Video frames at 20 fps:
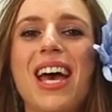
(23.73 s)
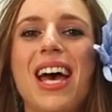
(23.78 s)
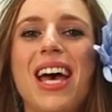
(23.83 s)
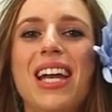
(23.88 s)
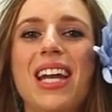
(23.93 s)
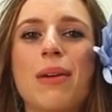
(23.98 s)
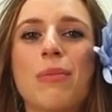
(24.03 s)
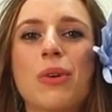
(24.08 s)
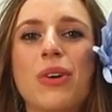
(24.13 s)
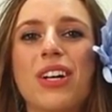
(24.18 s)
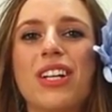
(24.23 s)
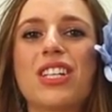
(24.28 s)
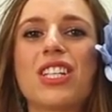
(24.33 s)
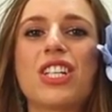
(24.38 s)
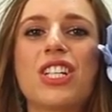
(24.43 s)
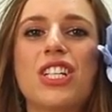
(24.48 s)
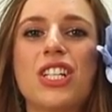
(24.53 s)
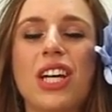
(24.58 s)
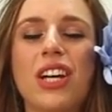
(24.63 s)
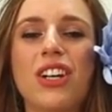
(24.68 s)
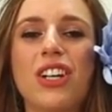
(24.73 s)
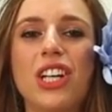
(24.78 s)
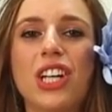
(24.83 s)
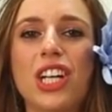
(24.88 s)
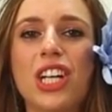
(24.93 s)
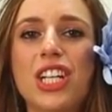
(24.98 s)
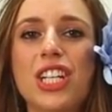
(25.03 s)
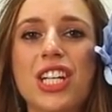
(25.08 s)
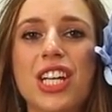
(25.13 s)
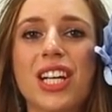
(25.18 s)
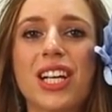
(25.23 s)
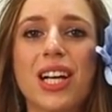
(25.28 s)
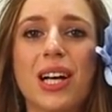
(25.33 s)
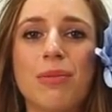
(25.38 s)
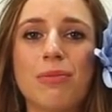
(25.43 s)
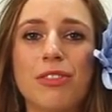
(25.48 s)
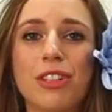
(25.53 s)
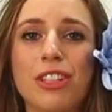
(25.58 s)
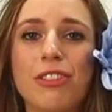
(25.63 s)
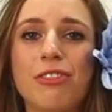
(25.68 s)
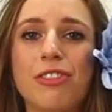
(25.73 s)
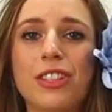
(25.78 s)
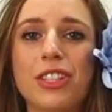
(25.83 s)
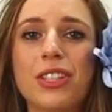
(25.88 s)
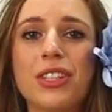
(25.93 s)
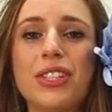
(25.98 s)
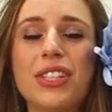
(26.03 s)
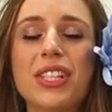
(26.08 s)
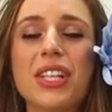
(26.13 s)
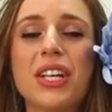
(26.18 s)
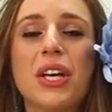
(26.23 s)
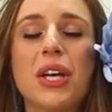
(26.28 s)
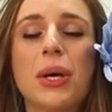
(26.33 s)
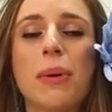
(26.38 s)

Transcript: and I'm going to share nourishing comfort foods,